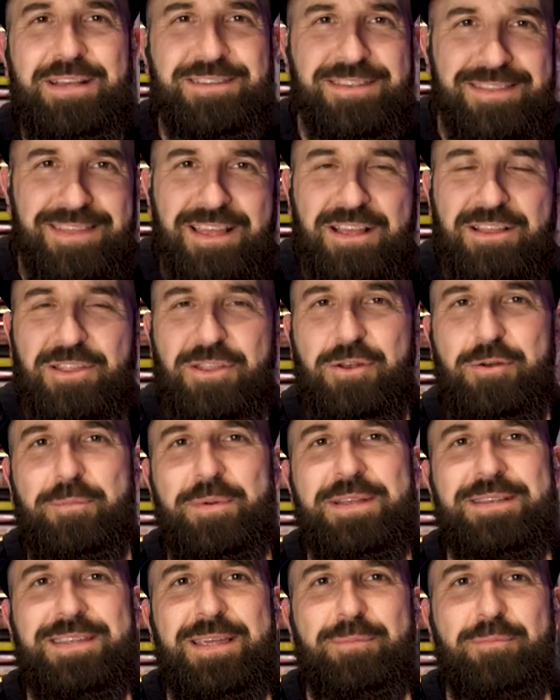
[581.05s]
uh, made you think
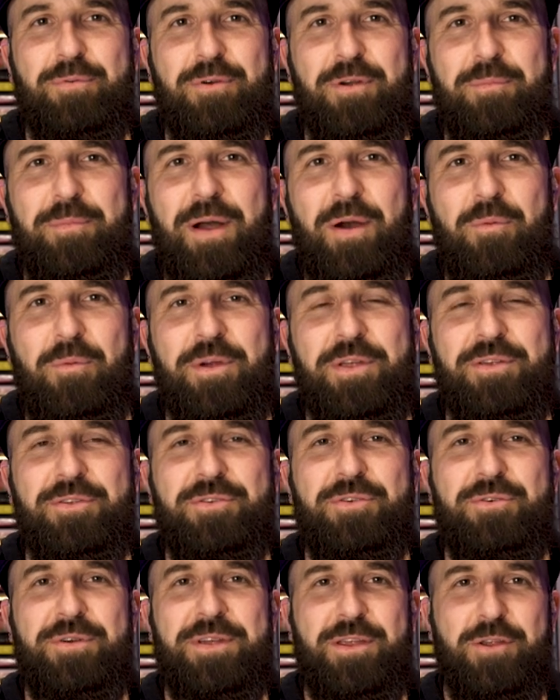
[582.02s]
a little bit deeper
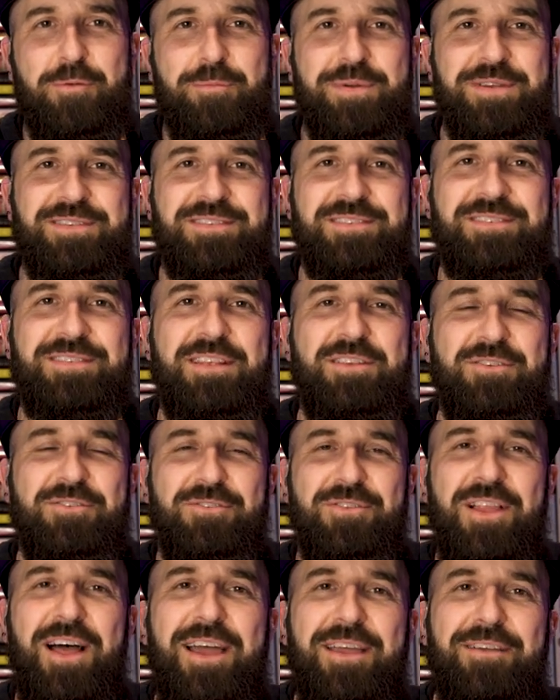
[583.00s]
about what you're doing, your
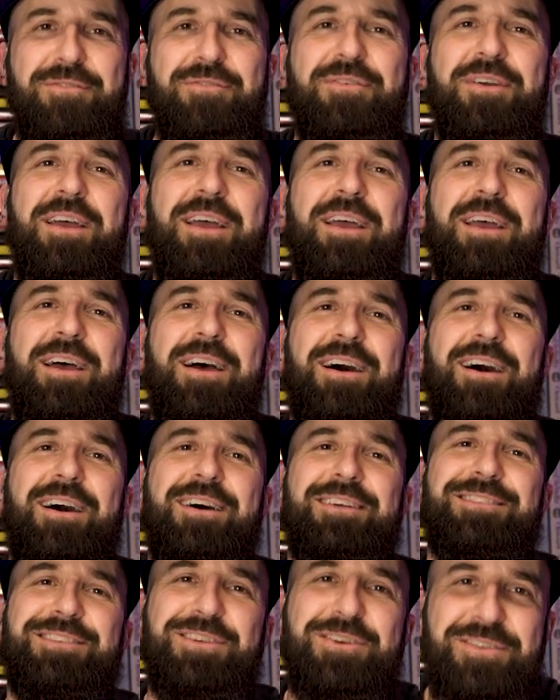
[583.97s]
business, and your life.
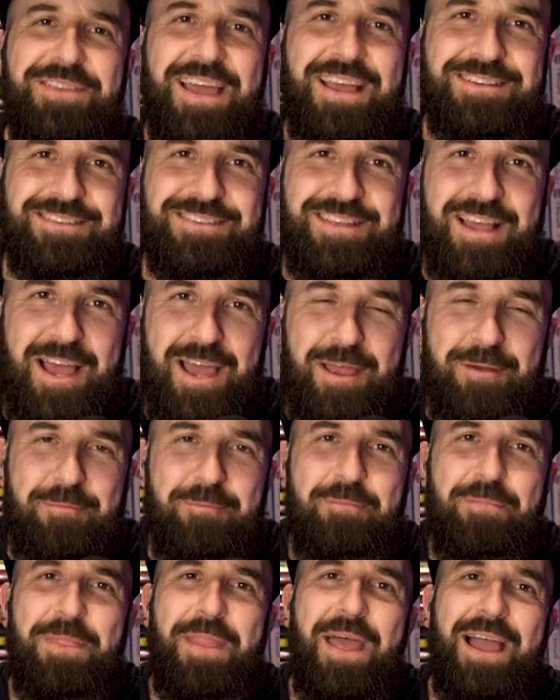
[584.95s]
Uh, until next
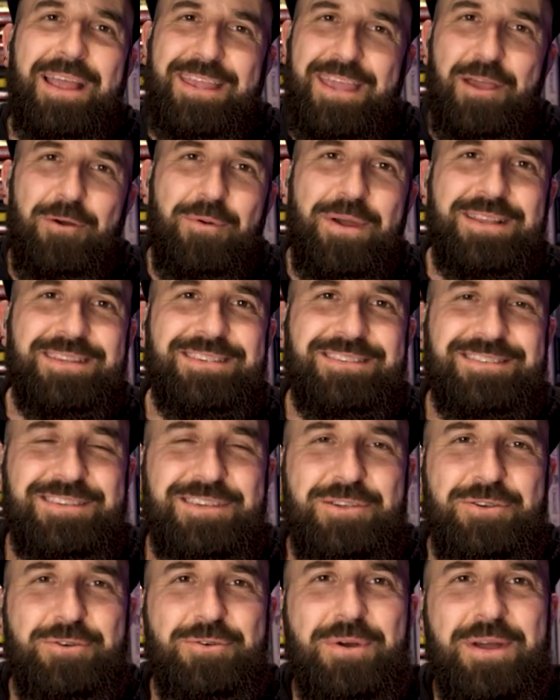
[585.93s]
time, I can't
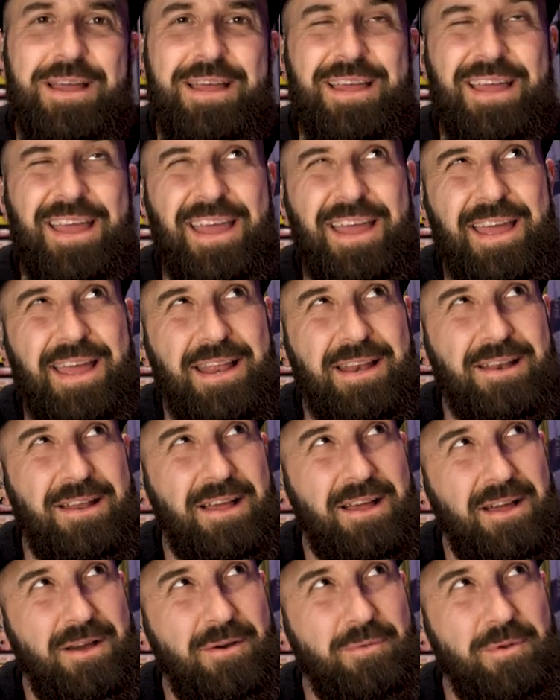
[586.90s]
wait to see you.
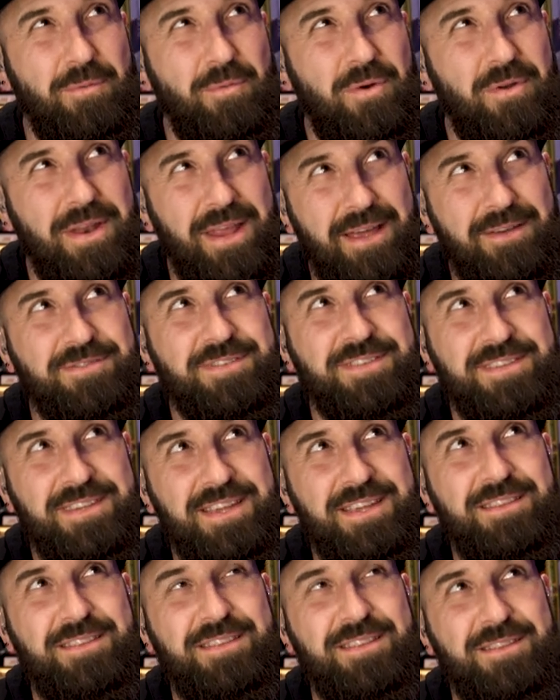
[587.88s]
And uh, we won't
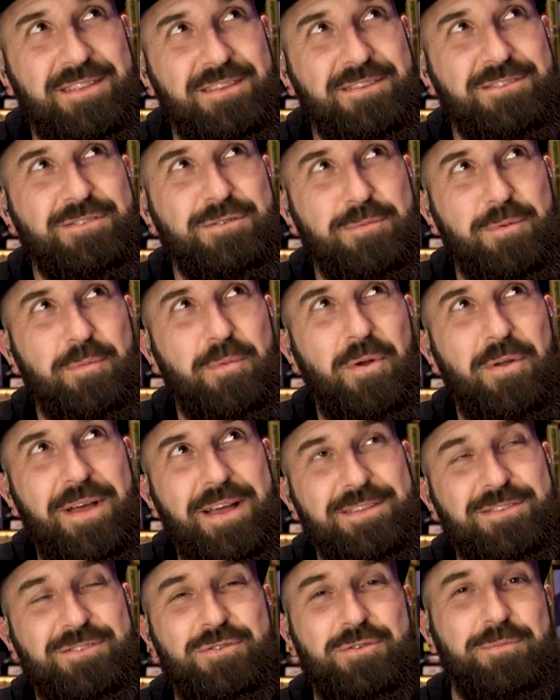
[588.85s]
have seen the
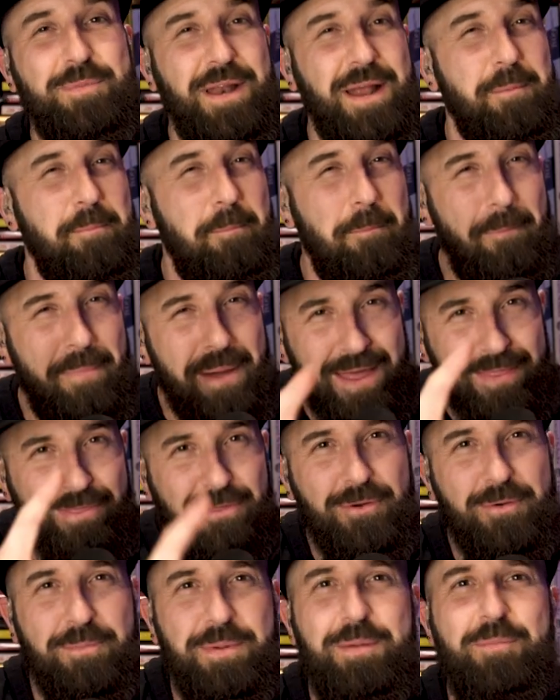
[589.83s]
Super Bowl ad soon, but I
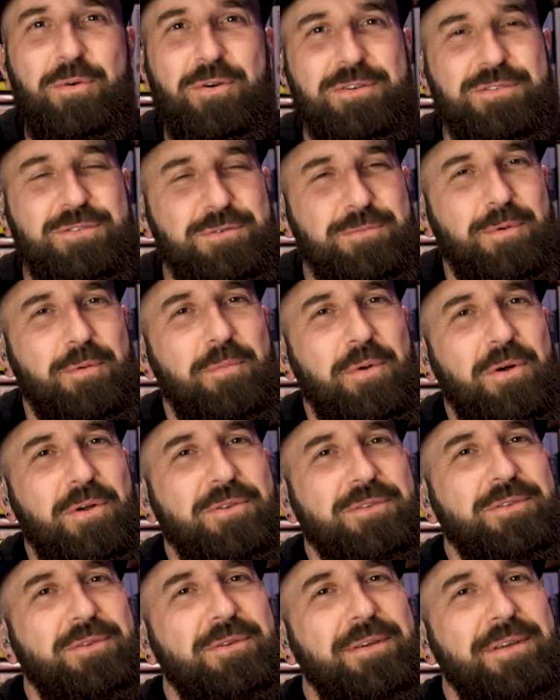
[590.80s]
bet there'll be more
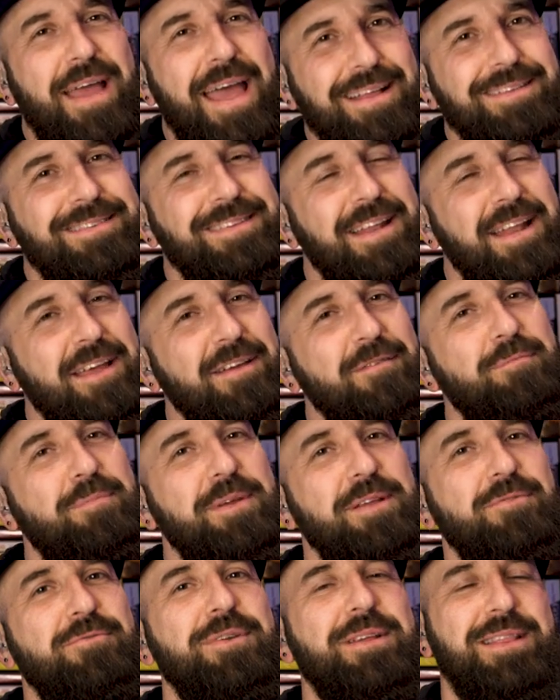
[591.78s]
Super Bowl ads that
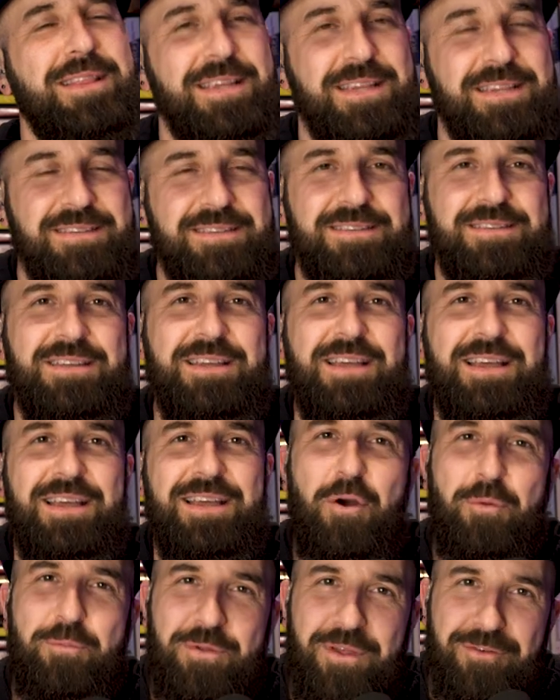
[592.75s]
have been
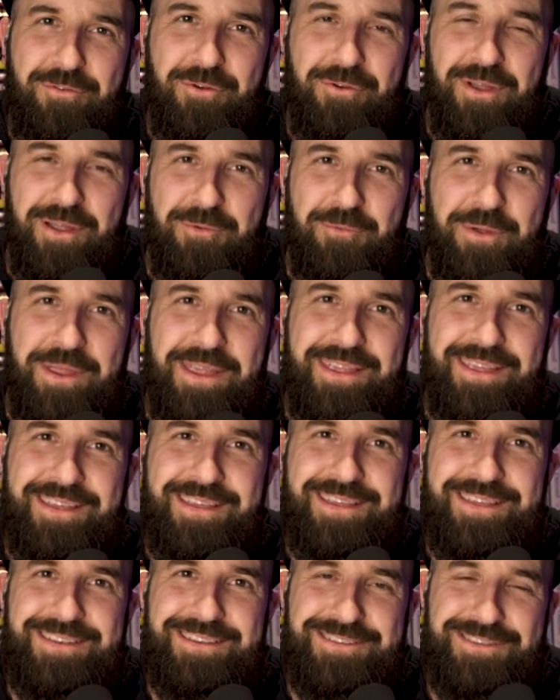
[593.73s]
released. I hope you have a great
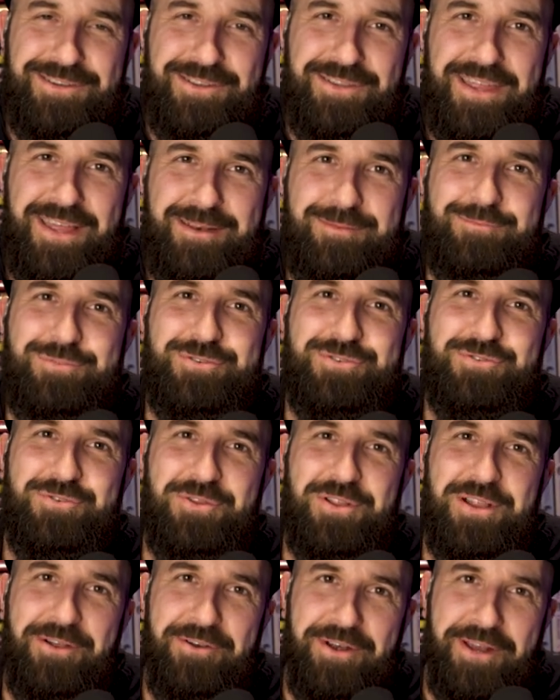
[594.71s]
week until then,
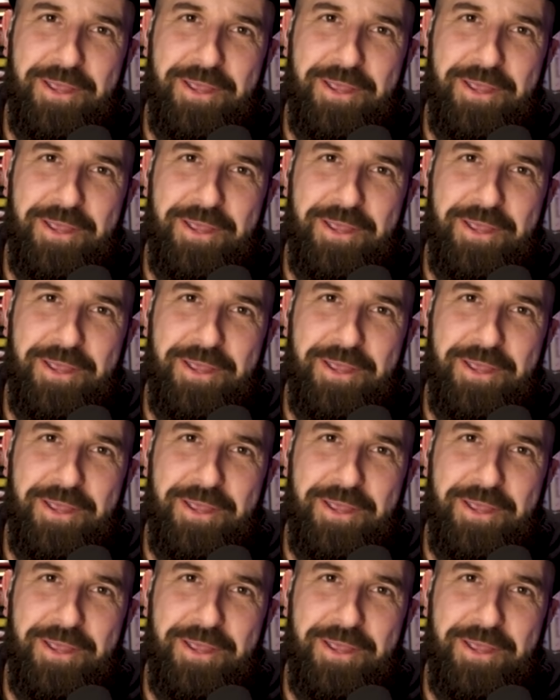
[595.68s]
pursue